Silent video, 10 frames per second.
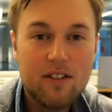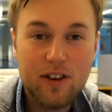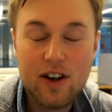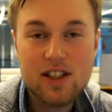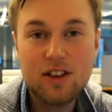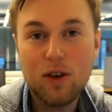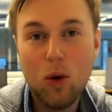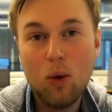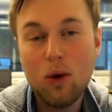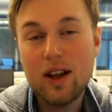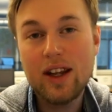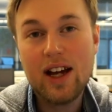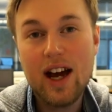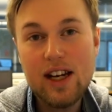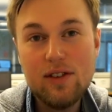First of all, an
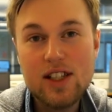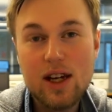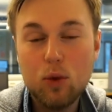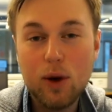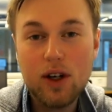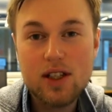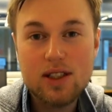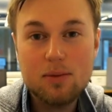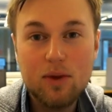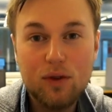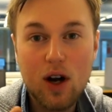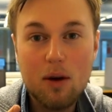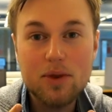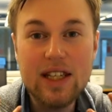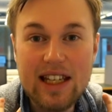I N F J works
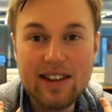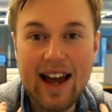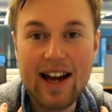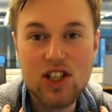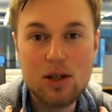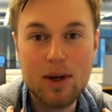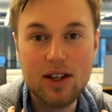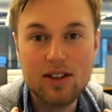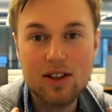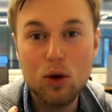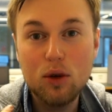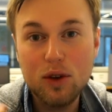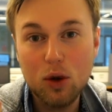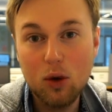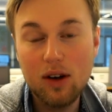from detachment.
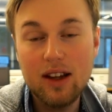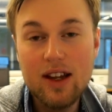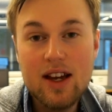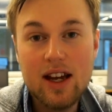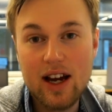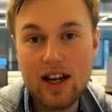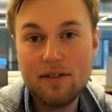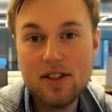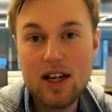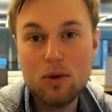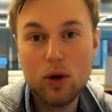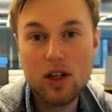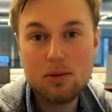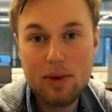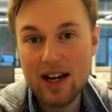Overall, an I N F J
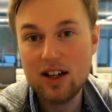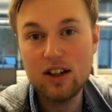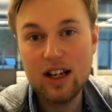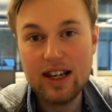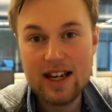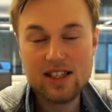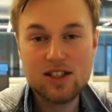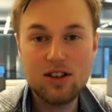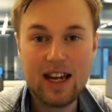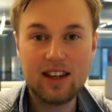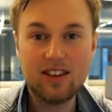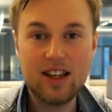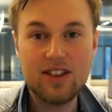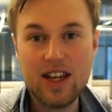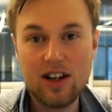works better the less
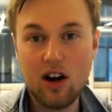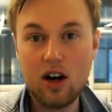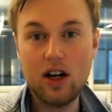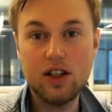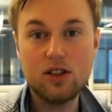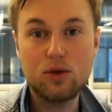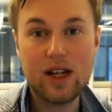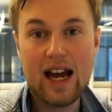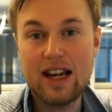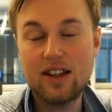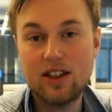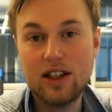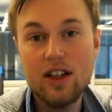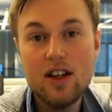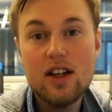connected they are to
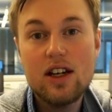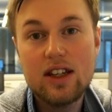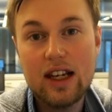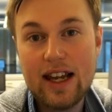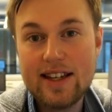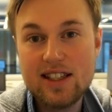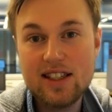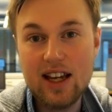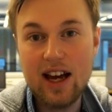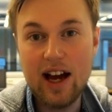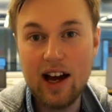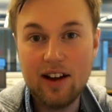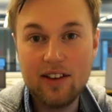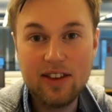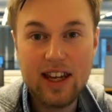reality, the less
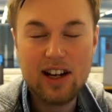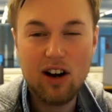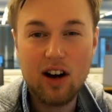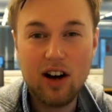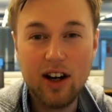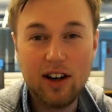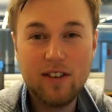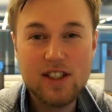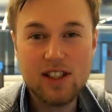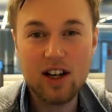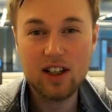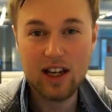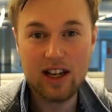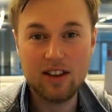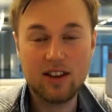uh, they are stuck
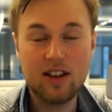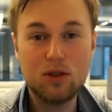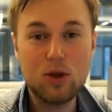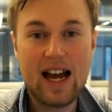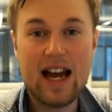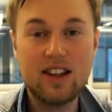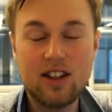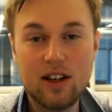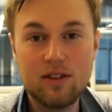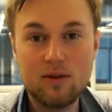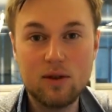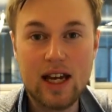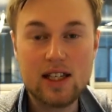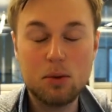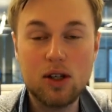in the reality
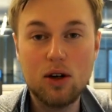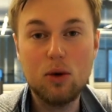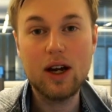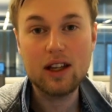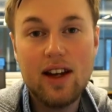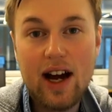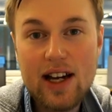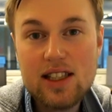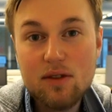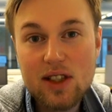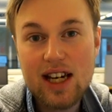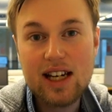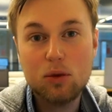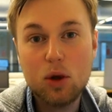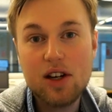as we know it. An I S F
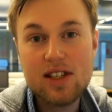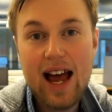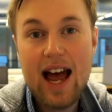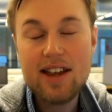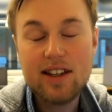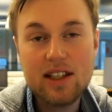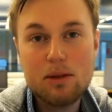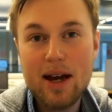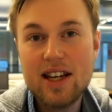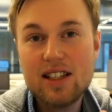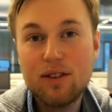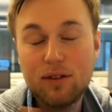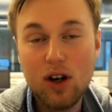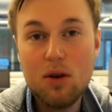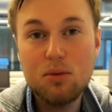J works at its best
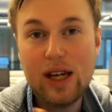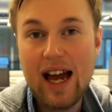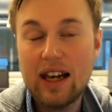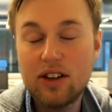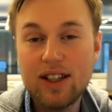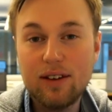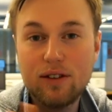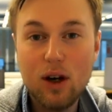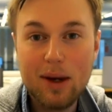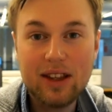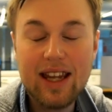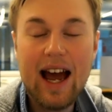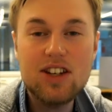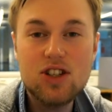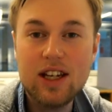from reality, from
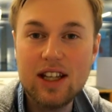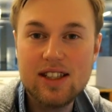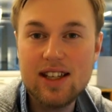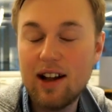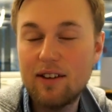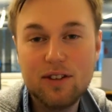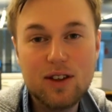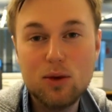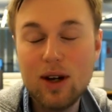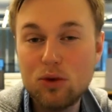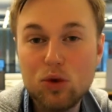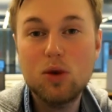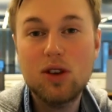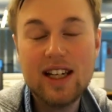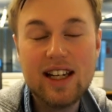attaching itself to and
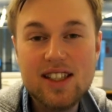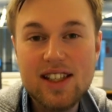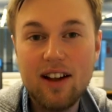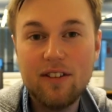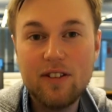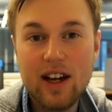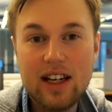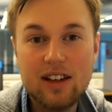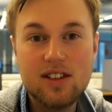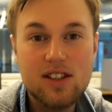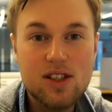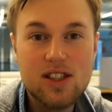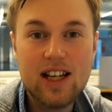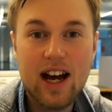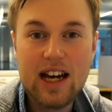rooting itself in
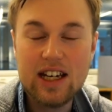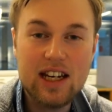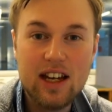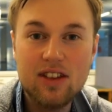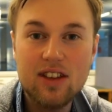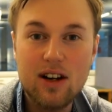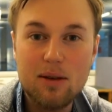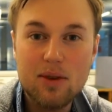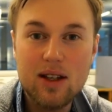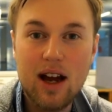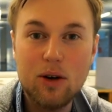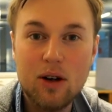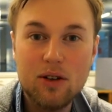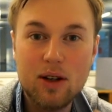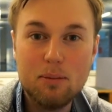society, in their,
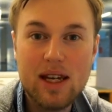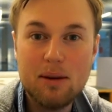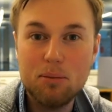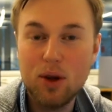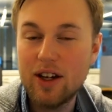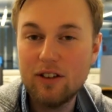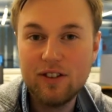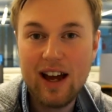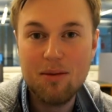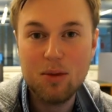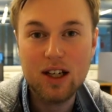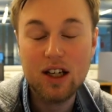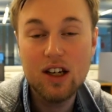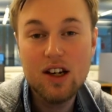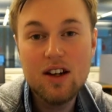around their people, their
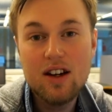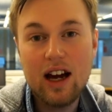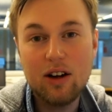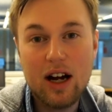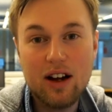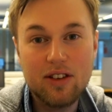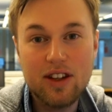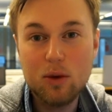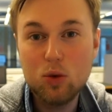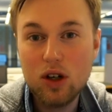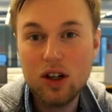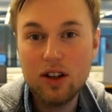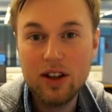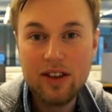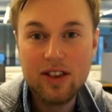family, around the
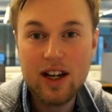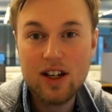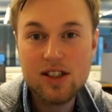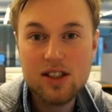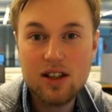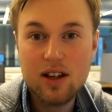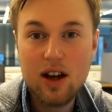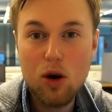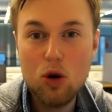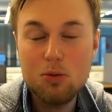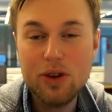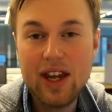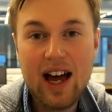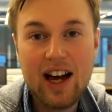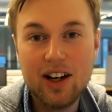world and their uh,
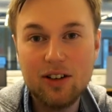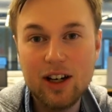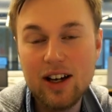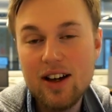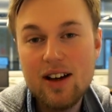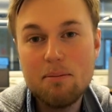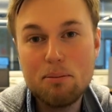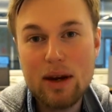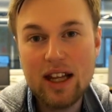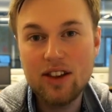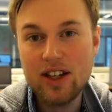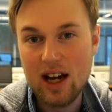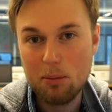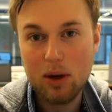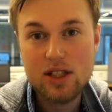hometown, building
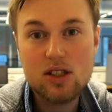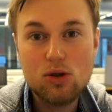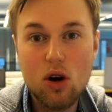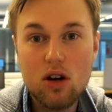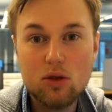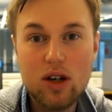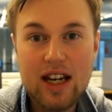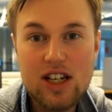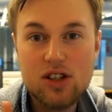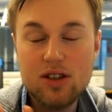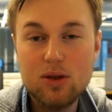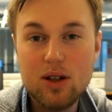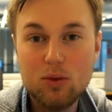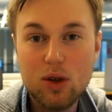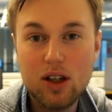up a strong relation to
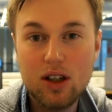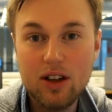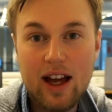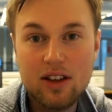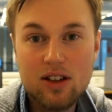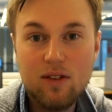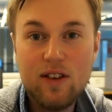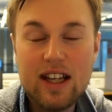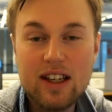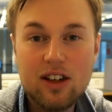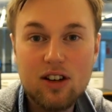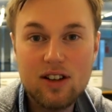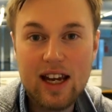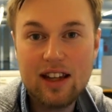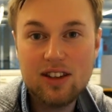the world and feeling
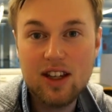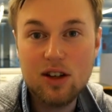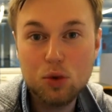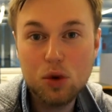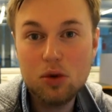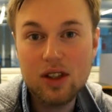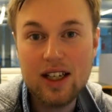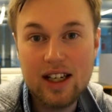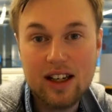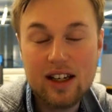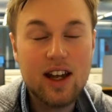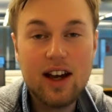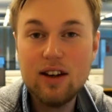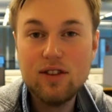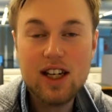connected and rooted in it. An
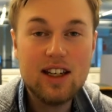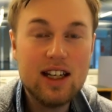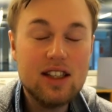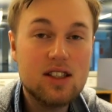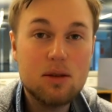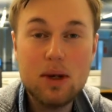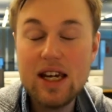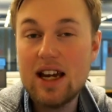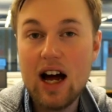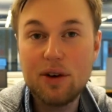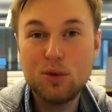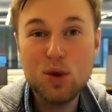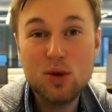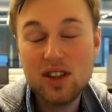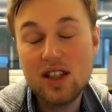I N F J needs to be
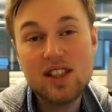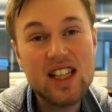unrooted